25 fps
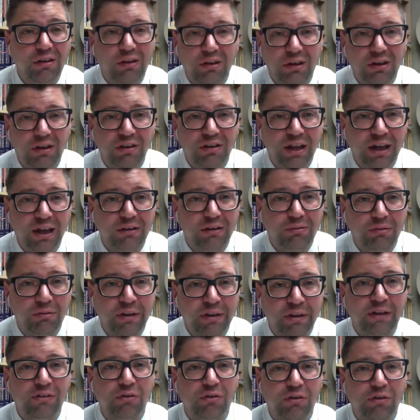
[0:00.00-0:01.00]
that
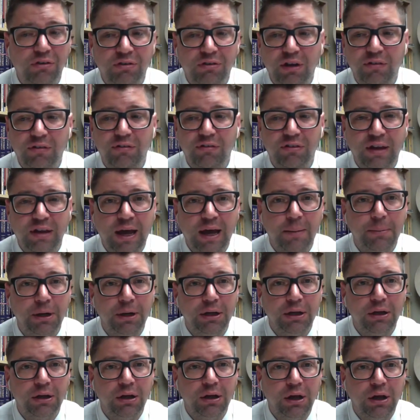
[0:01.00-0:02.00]
sort of stuff is
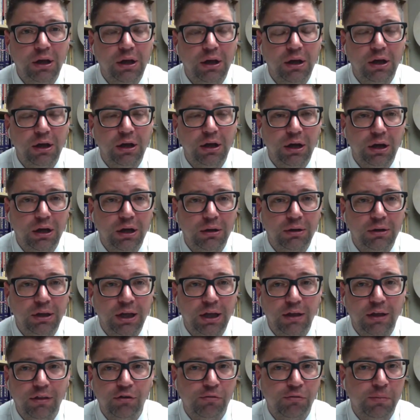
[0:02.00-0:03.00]
happening.
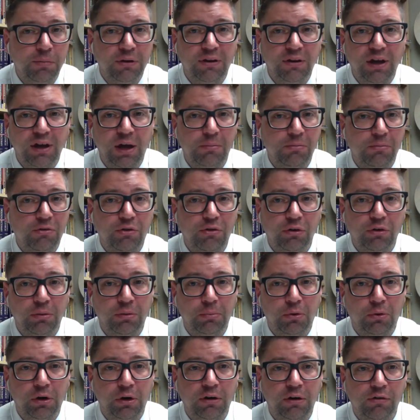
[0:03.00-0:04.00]
Yeah, there's been times
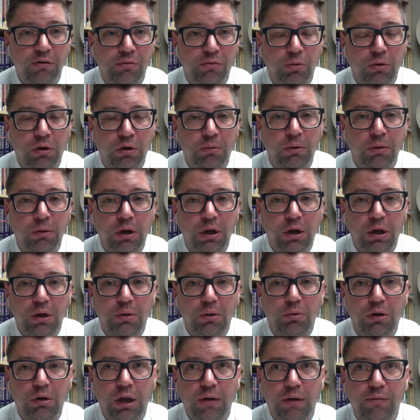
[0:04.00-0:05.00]
during prayers where
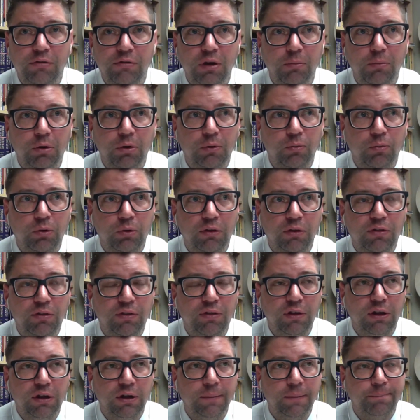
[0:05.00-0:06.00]
we'll have someone with
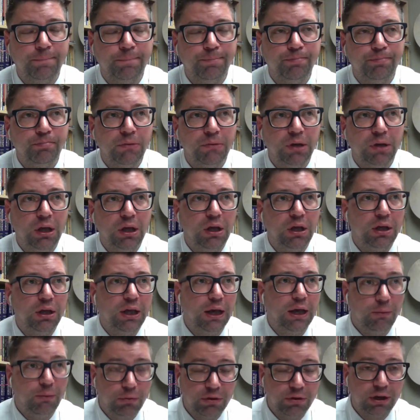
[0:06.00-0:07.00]

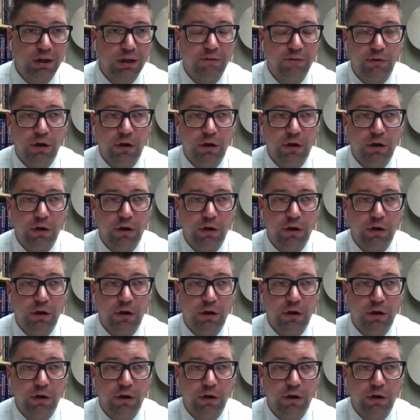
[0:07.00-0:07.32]
with like a